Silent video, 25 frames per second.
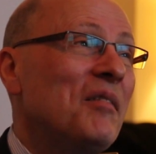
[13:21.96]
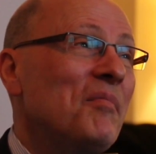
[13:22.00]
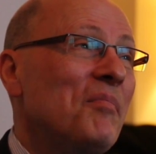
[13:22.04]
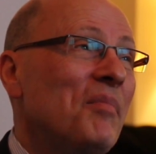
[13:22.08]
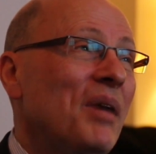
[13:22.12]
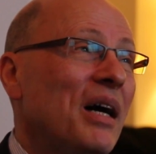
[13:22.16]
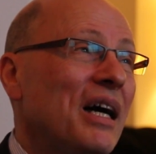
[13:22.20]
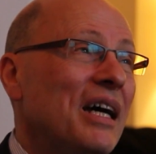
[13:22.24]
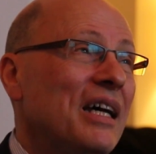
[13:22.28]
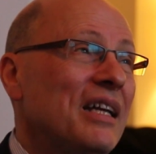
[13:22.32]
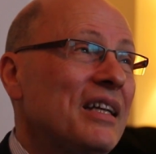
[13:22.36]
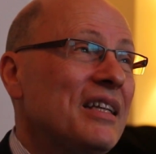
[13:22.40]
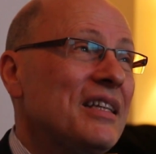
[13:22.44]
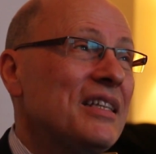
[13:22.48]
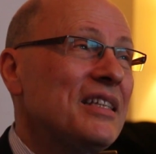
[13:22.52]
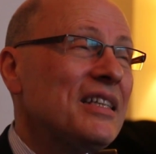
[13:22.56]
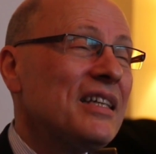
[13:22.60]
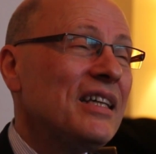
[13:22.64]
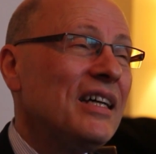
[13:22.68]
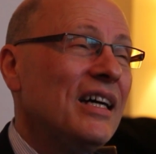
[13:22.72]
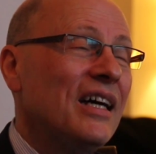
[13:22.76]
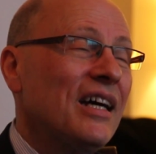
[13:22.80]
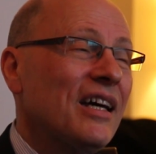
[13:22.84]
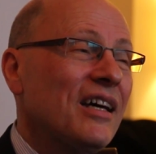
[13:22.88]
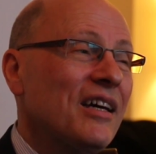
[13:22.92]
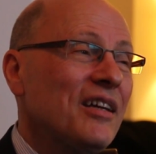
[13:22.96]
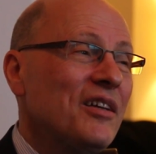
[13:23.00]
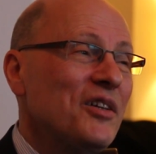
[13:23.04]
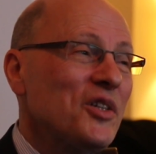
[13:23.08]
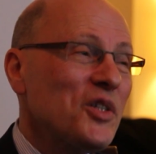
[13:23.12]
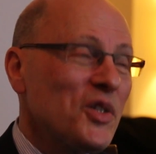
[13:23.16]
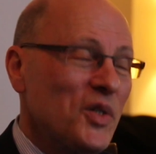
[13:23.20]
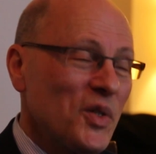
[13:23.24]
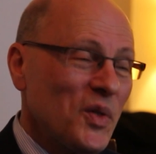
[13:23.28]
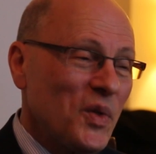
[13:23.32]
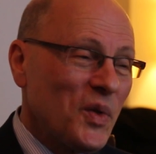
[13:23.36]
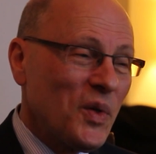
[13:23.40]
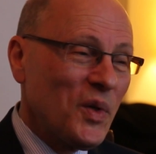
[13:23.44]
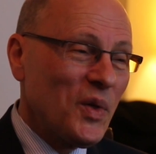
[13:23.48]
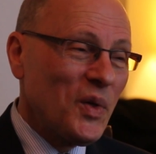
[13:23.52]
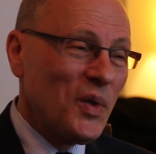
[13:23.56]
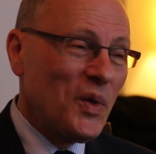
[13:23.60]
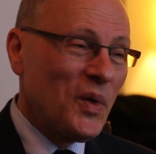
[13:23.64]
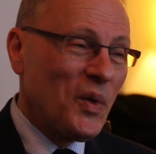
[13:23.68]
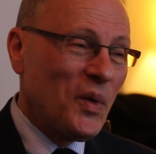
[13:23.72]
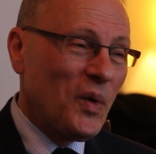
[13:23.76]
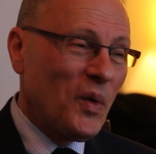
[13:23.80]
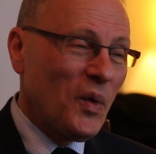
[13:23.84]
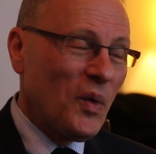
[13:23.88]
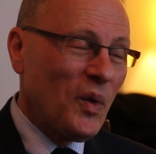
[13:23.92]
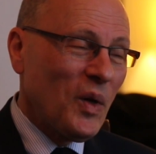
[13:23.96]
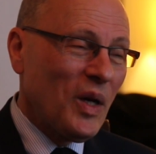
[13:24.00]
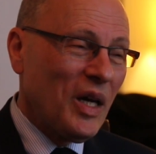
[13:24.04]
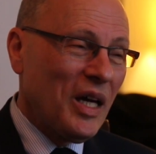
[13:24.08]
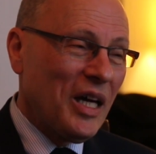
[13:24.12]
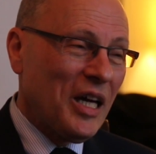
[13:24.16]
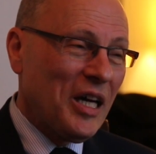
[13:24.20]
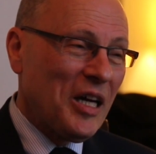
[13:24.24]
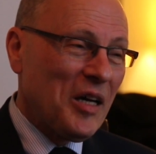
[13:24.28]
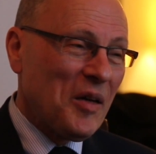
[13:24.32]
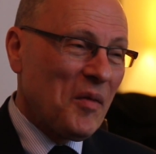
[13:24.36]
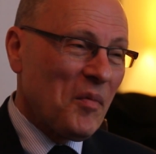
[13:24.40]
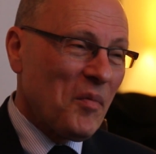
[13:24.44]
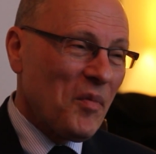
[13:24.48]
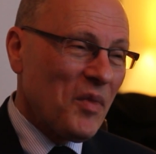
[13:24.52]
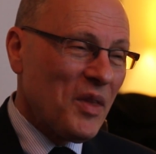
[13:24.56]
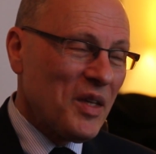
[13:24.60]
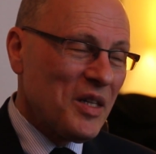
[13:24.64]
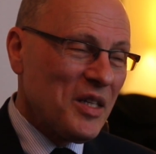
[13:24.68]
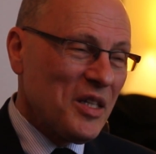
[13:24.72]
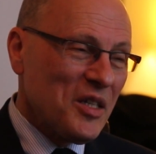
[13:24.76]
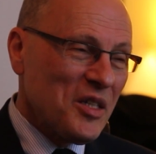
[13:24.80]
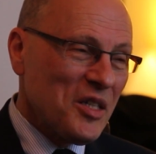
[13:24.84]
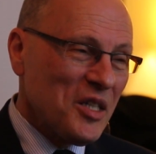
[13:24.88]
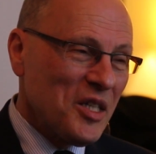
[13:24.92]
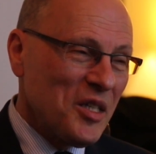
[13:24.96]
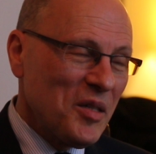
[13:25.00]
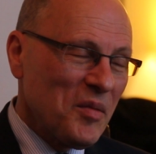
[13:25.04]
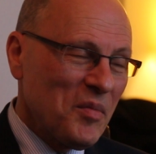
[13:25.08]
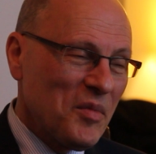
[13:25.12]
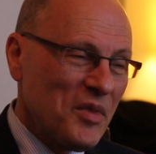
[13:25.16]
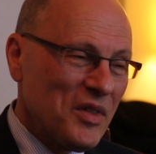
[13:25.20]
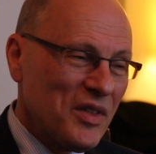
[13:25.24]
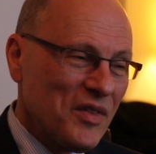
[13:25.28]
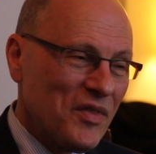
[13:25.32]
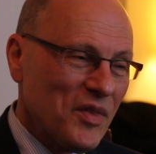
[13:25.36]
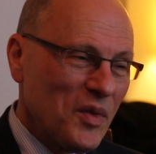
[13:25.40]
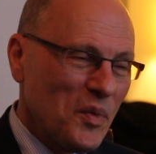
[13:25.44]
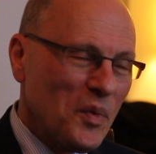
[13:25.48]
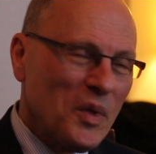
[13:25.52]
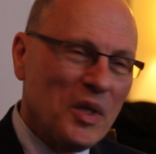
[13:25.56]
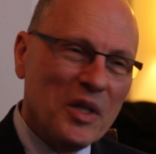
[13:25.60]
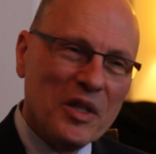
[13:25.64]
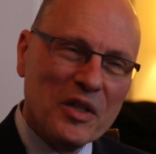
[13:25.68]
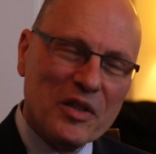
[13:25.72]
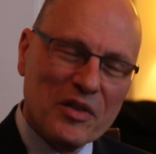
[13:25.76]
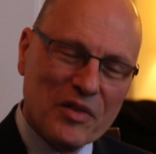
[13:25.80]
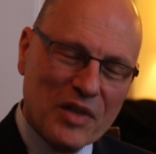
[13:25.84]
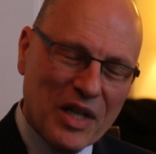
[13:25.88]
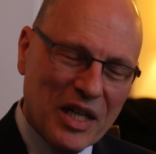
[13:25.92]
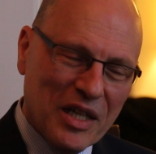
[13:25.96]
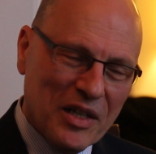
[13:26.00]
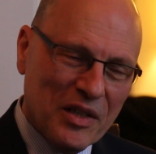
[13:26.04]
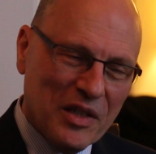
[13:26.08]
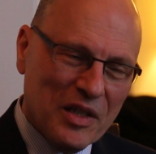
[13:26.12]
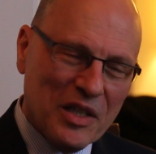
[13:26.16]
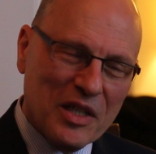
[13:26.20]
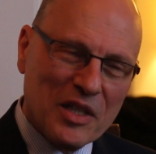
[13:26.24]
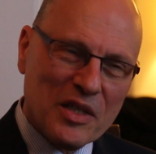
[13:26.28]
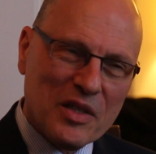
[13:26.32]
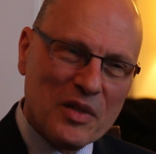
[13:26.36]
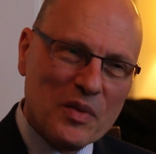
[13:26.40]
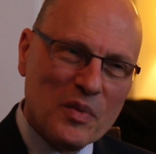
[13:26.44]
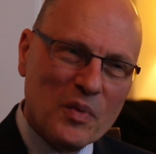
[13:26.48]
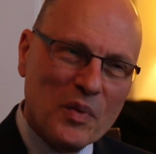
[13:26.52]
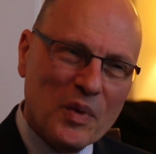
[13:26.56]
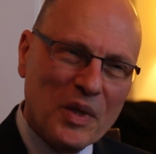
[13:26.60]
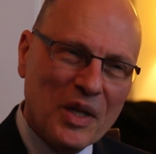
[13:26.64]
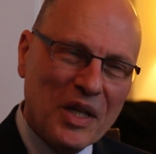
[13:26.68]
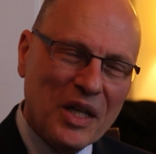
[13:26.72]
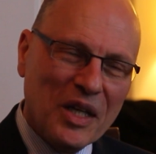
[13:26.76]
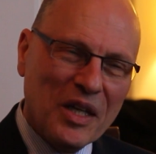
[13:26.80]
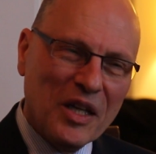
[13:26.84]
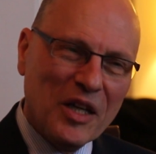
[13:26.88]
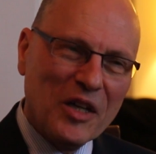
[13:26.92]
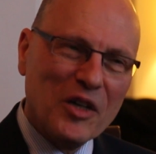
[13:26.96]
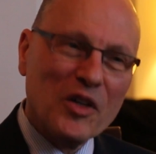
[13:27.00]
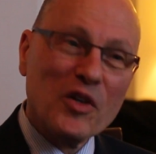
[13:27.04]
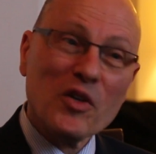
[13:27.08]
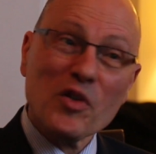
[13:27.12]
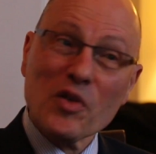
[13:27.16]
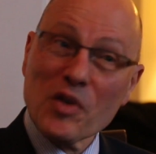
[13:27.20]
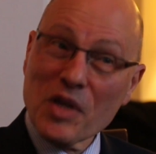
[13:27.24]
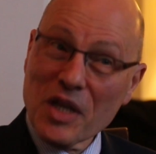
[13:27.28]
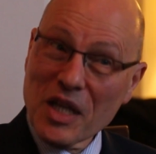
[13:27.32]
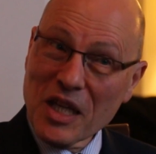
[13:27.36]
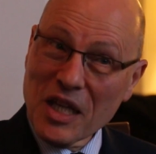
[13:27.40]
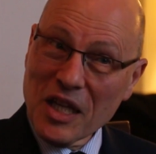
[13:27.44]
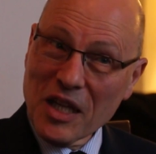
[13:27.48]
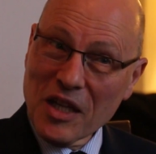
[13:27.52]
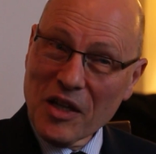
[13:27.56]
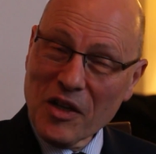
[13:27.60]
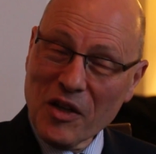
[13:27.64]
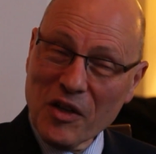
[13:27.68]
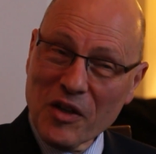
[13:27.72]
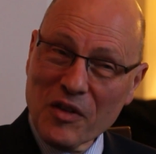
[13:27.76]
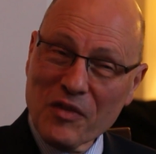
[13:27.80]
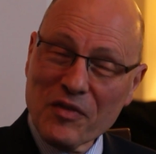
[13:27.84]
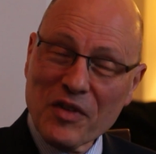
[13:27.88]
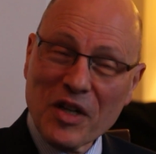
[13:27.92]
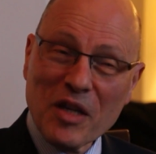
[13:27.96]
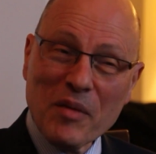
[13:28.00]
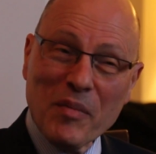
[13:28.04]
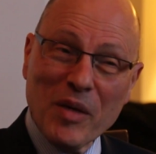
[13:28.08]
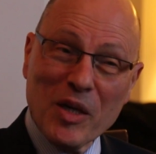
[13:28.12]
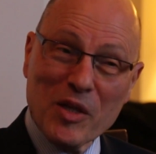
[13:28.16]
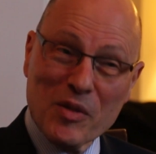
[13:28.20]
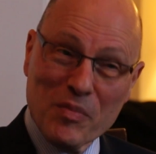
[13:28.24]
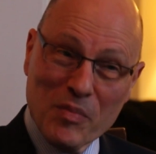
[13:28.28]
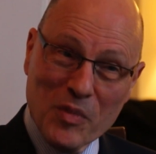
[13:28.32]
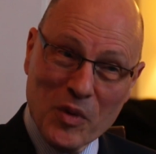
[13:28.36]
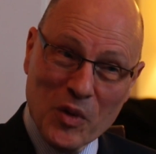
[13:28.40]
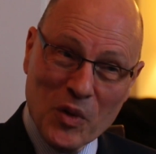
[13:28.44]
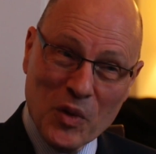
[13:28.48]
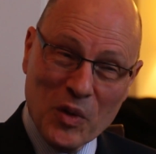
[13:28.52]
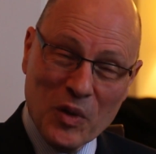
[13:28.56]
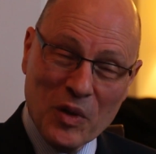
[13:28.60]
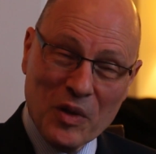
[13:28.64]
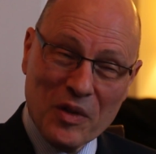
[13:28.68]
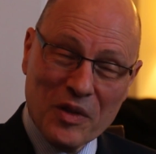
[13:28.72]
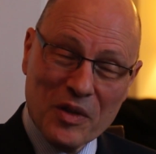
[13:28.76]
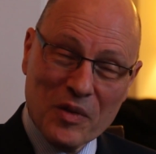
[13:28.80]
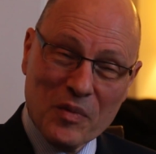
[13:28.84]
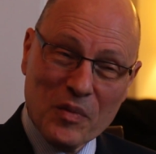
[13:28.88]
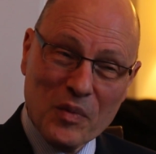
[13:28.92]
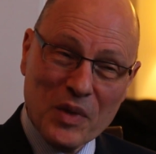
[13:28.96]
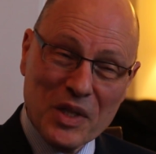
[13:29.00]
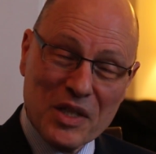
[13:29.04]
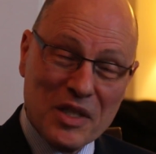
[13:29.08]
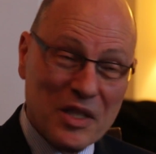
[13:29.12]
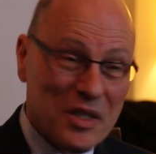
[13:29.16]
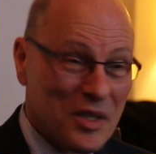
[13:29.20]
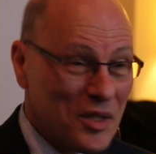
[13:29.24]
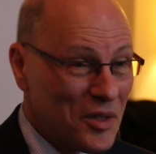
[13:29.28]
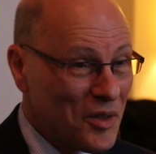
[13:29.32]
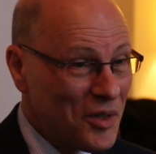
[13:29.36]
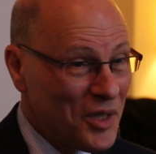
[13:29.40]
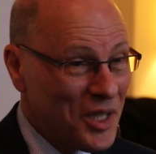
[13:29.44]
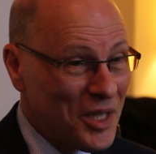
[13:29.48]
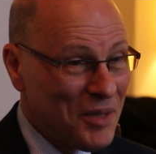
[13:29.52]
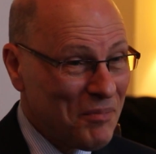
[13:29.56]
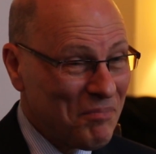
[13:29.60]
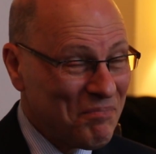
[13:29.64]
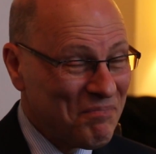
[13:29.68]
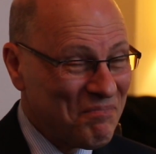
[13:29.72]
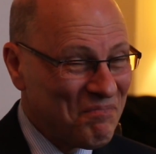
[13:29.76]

But I can assure you that in terms of the world around us, we agree on very much more than we disagree.